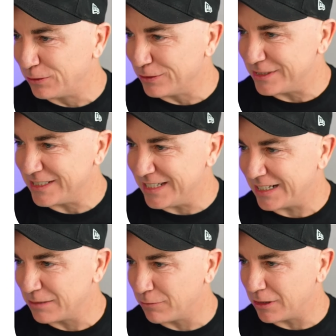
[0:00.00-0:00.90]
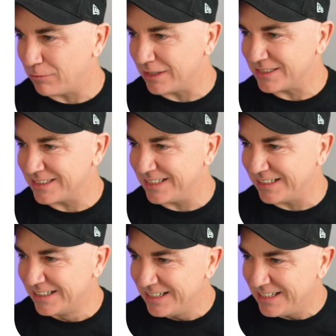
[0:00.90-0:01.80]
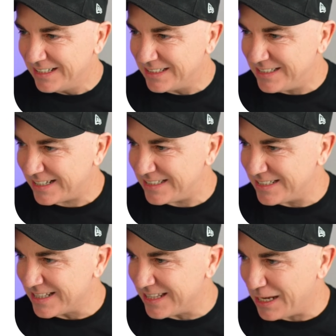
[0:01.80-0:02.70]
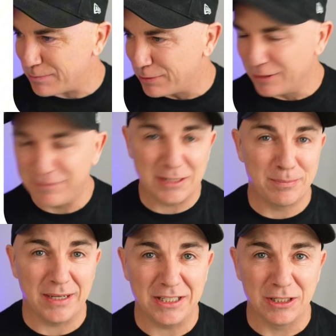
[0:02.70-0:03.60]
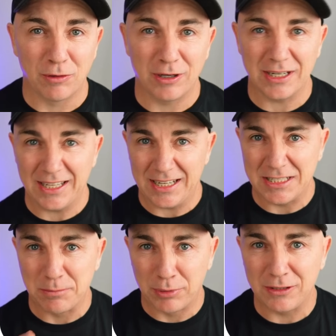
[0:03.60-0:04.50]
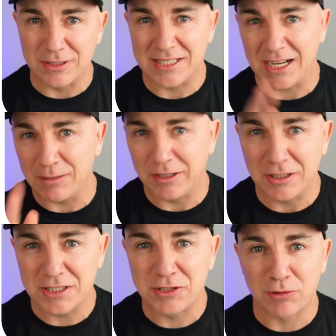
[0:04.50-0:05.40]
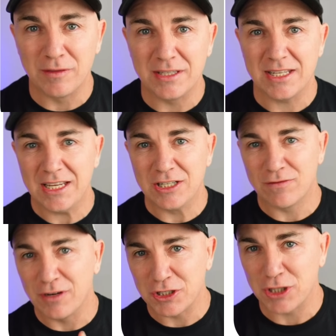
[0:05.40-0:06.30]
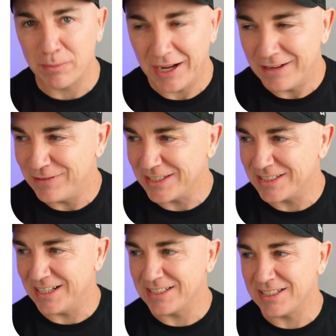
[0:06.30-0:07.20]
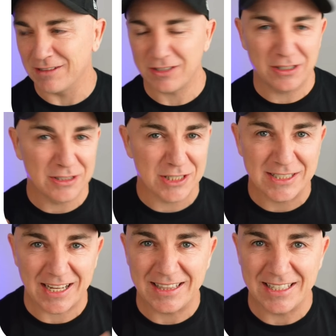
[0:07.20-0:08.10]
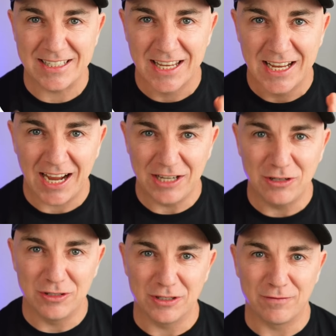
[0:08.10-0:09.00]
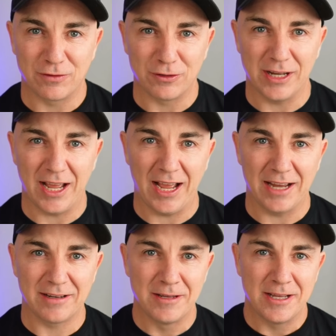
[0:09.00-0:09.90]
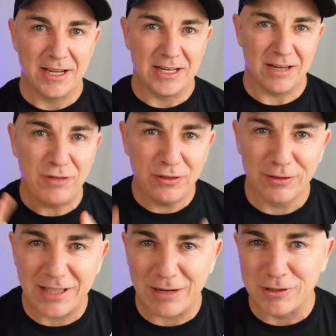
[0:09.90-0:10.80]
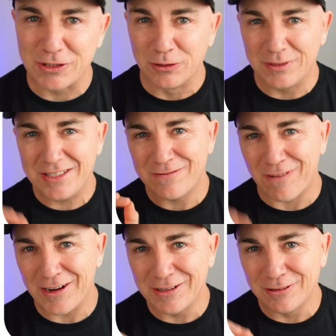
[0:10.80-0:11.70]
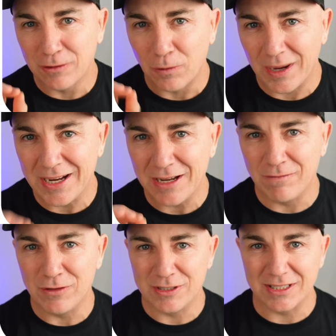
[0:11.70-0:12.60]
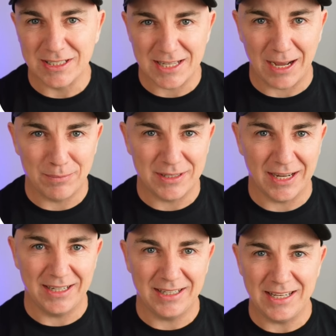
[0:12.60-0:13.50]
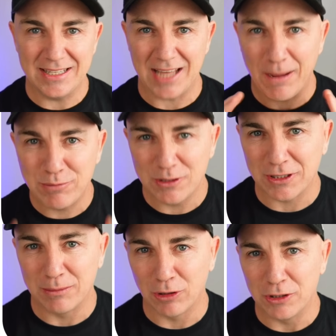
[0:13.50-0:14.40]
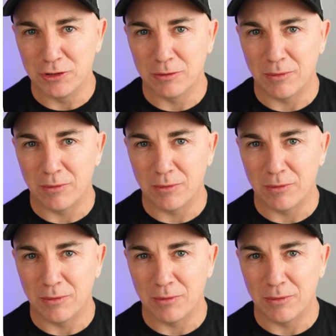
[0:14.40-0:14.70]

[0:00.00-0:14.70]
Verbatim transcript: cool and it's exactly what I wanted. Now, the text isn't that perfect, but you know what? It is a pretty good start and we could just throw this into Photoshop and fix it ourselves. I could just take this and use it for an ad. Now, if you thought that was cool, this final way of using this update is absolutely gonna blow your